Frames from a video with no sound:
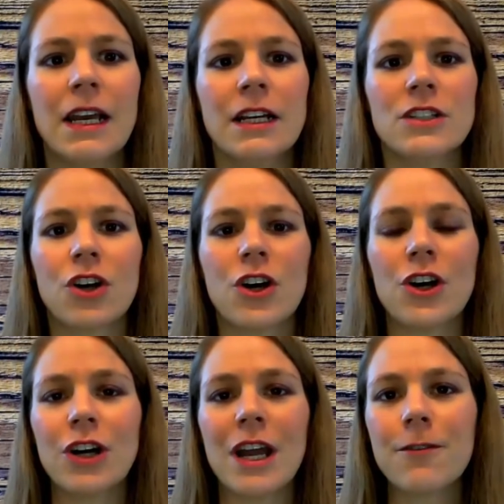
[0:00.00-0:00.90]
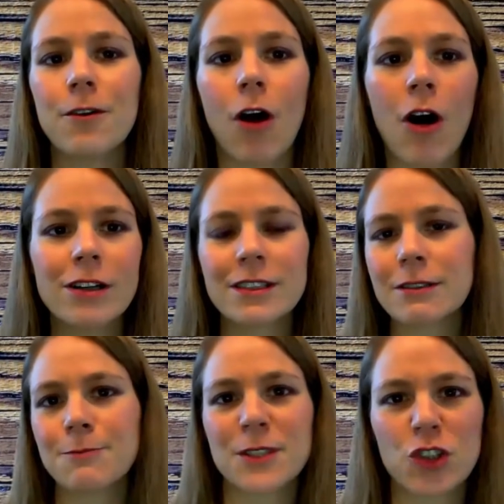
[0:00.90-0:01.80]
So if you are a
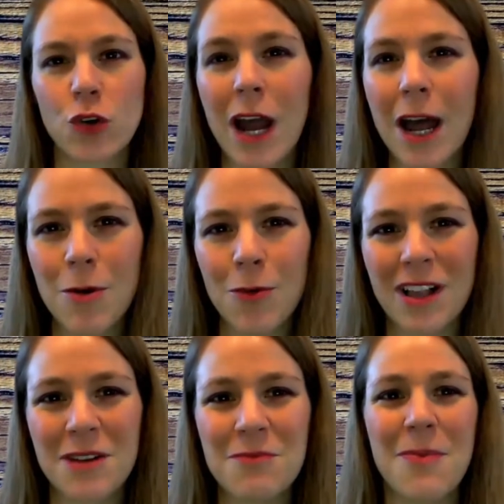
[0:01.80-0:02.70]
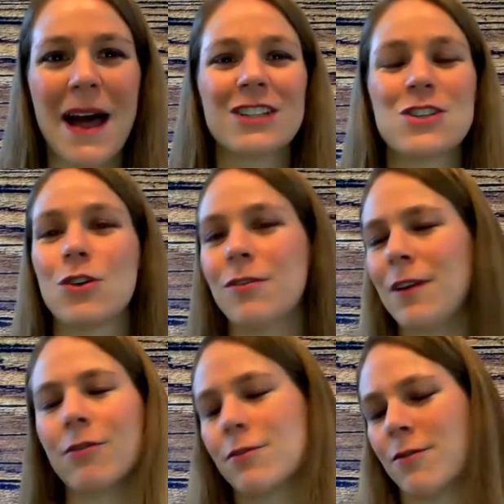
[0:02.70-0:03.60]
subscriber, welcome back to your
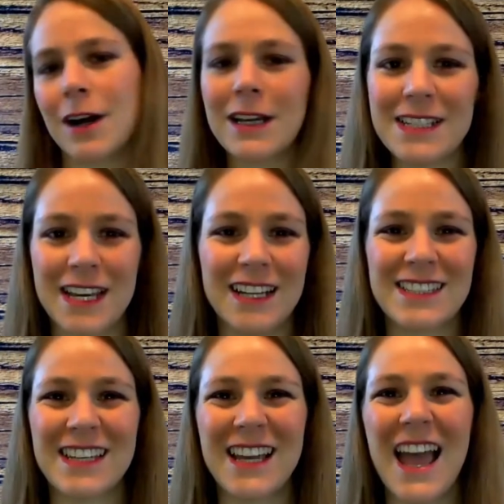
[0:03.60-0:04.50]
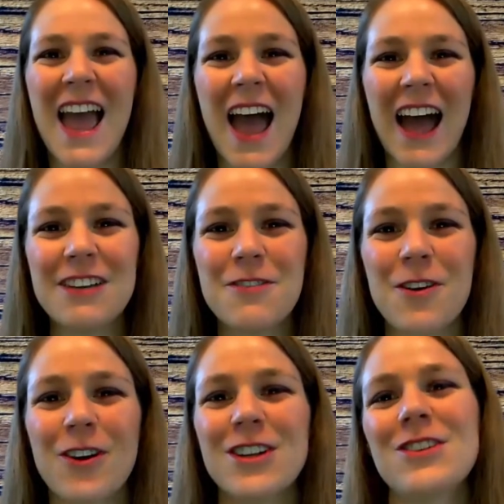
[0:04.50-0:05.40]
favorite Friday date. And if
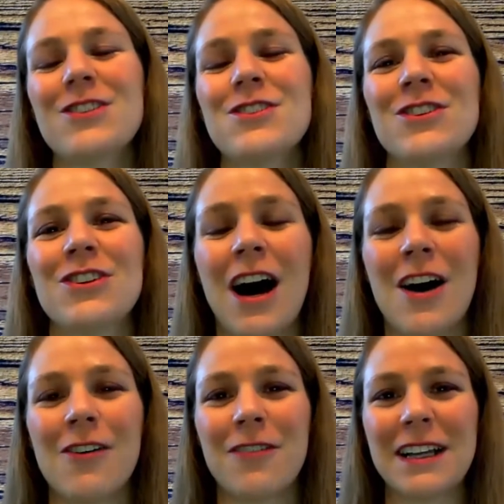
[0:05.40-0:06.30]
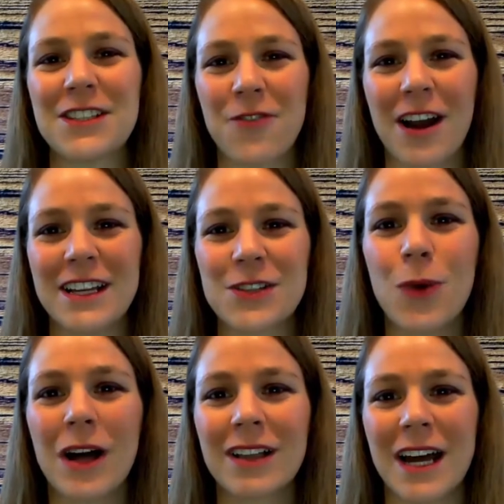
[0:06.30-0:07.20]
you're new to our Finance Fridays,
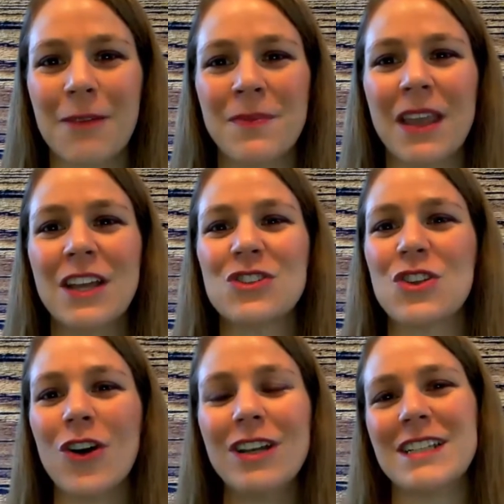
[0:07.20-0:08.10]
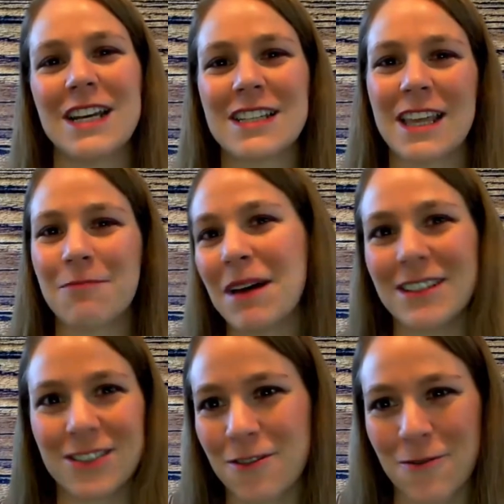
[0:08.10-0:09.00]
welcome to the only date that
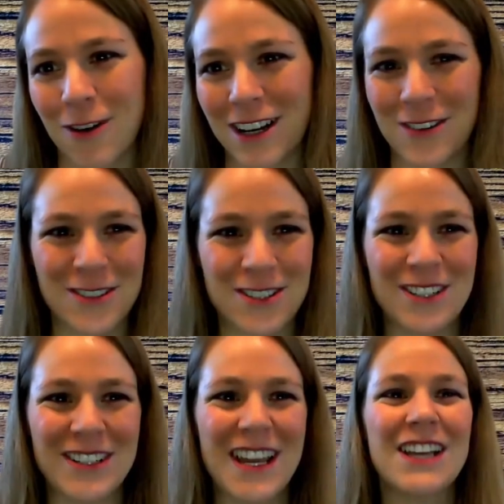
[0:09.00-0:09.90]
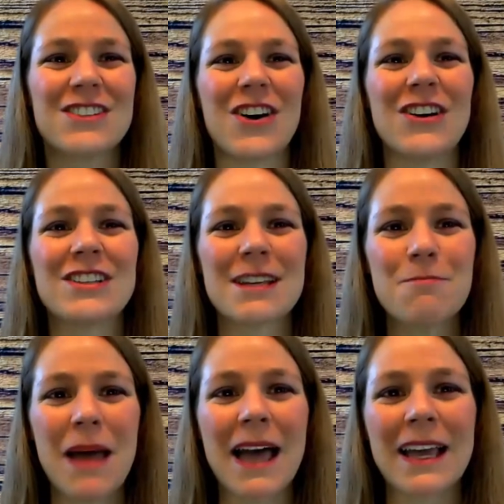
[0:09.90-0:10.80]
matters on a Friday afternoon. So sit
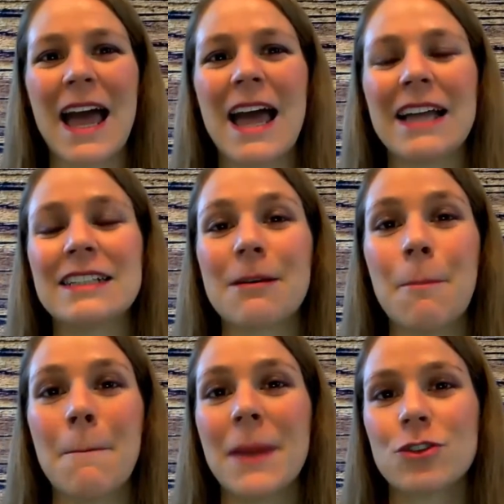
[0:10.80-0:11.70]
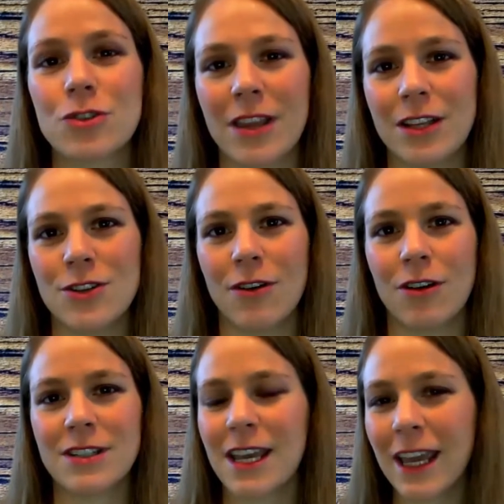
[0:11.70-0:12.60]
back and make sure that you
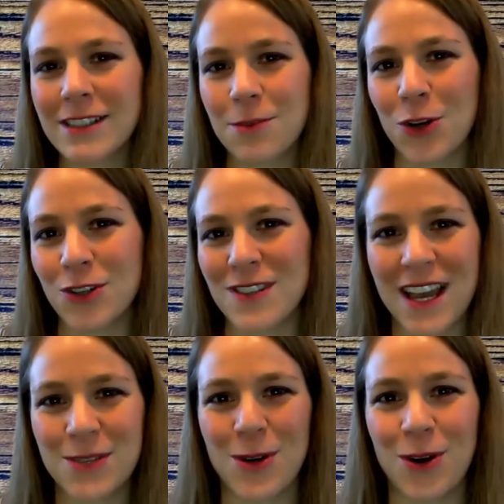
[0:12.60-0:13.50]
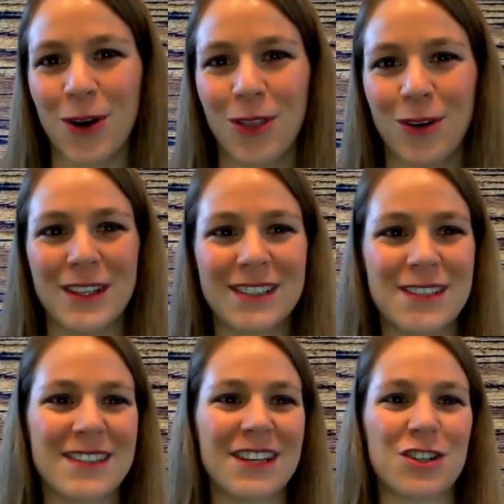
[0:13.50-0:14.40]
are taking some notes as we go through
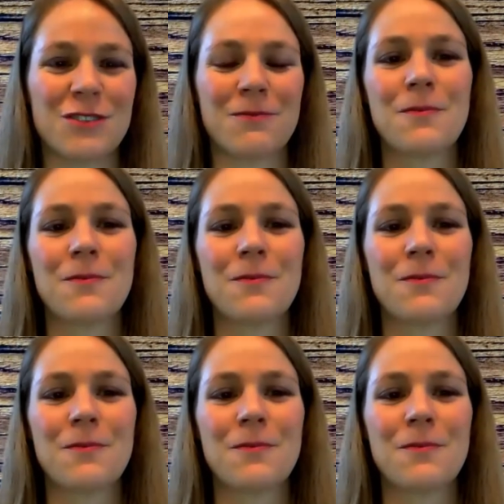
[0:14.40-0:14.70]
this session.